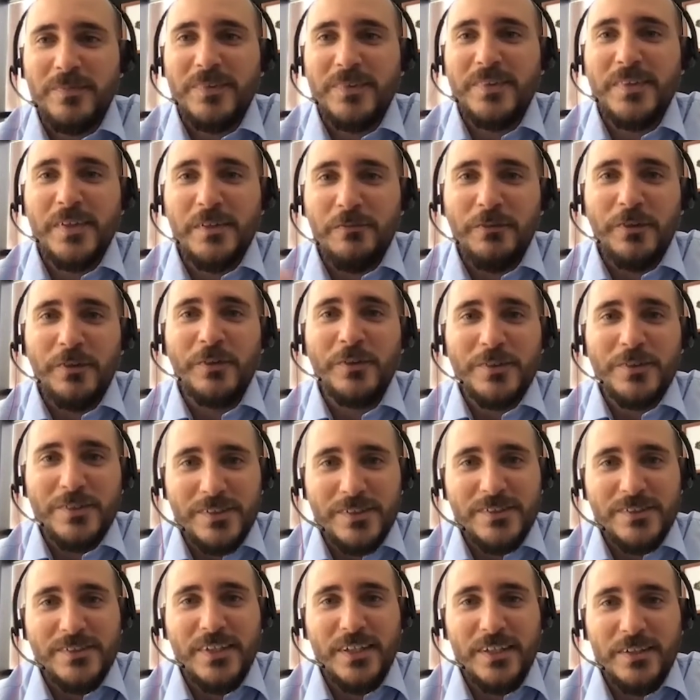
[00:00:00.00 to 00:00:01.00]

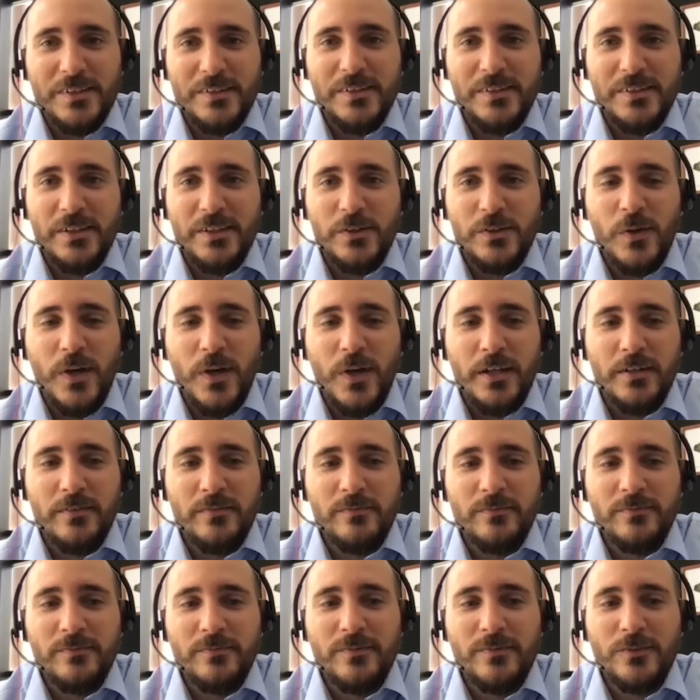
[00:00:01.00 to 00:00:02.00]
difficulties that you had
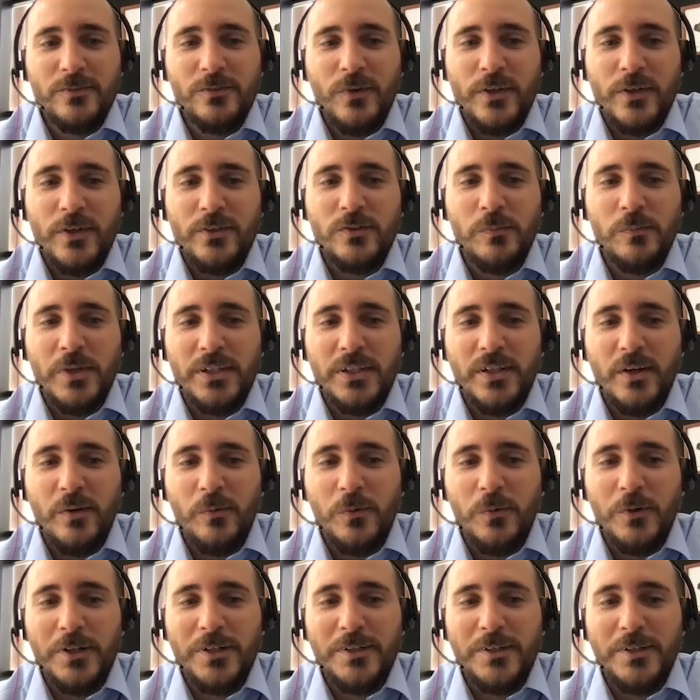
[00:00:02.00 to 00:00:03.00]
trying to make that
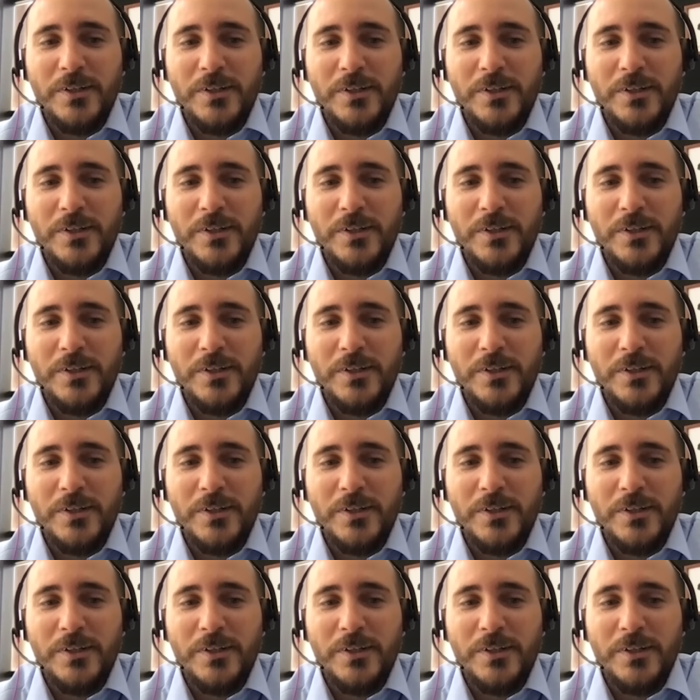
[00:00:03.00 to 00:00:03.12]
work?